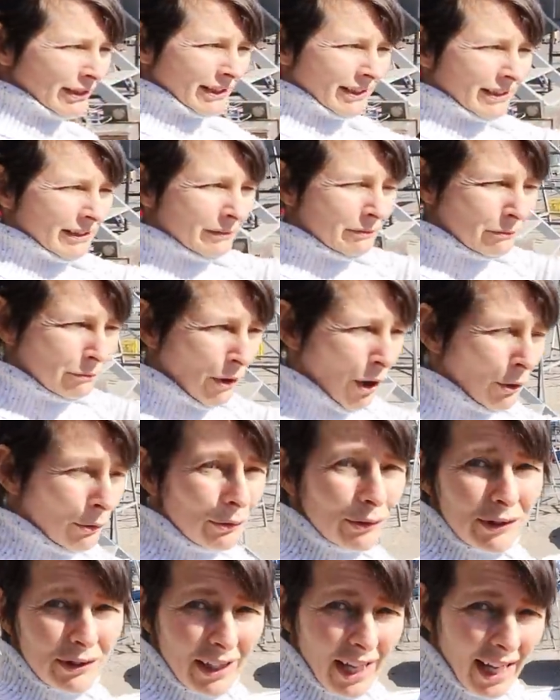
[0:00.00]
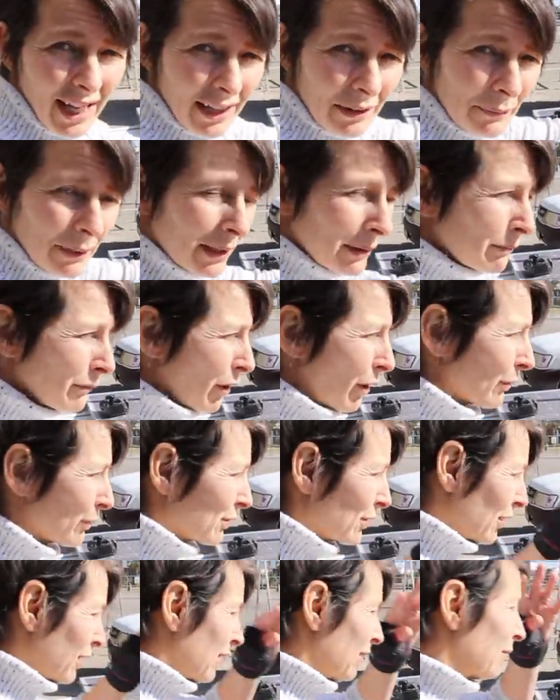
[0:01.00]
the rolls, the aluminium
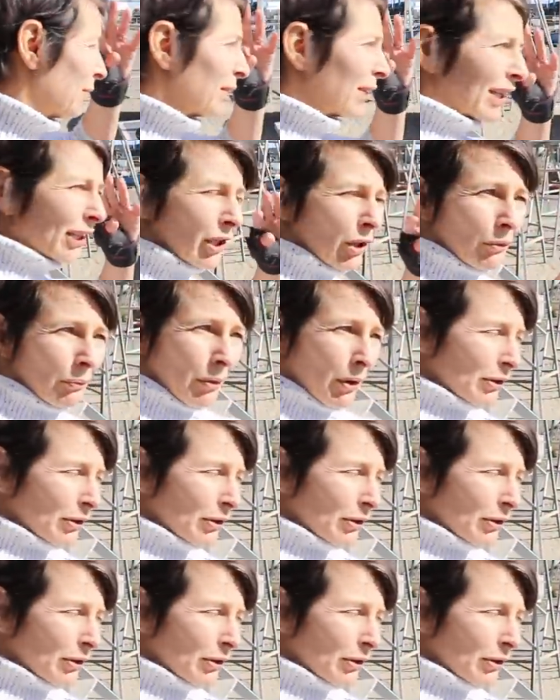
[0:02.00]
rolls on it, what are they called,